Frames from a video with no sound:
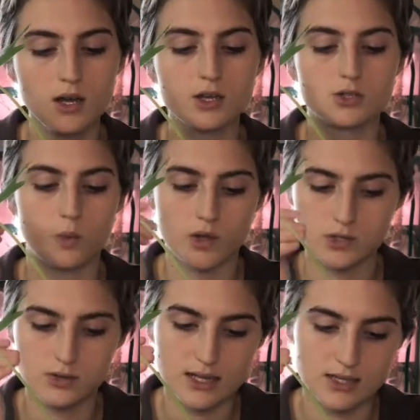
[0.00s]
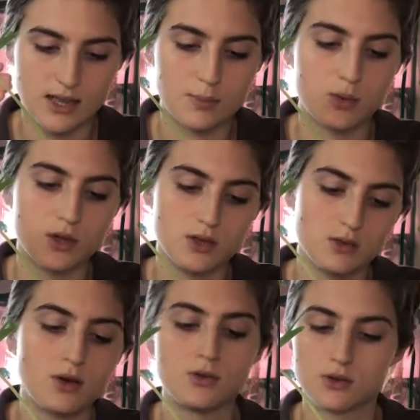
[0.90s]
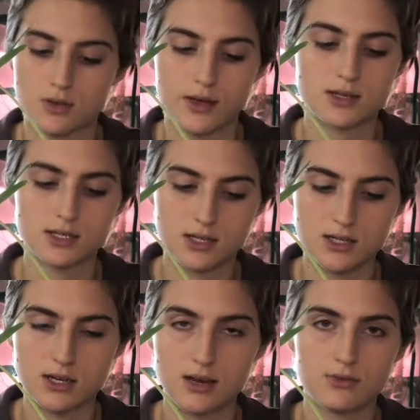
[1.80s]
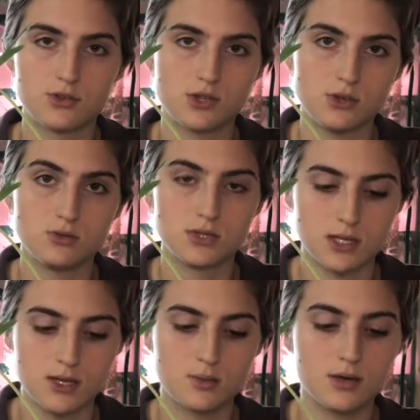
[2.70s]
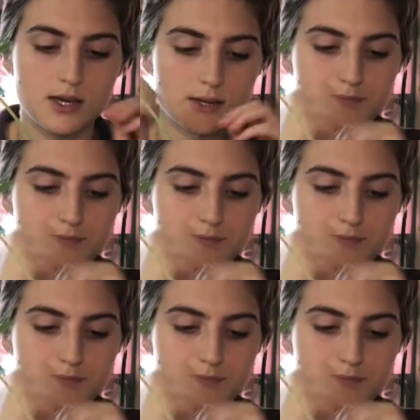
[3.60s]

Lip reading: So once you get to that point, you know your leca is clean enough to use in your plant.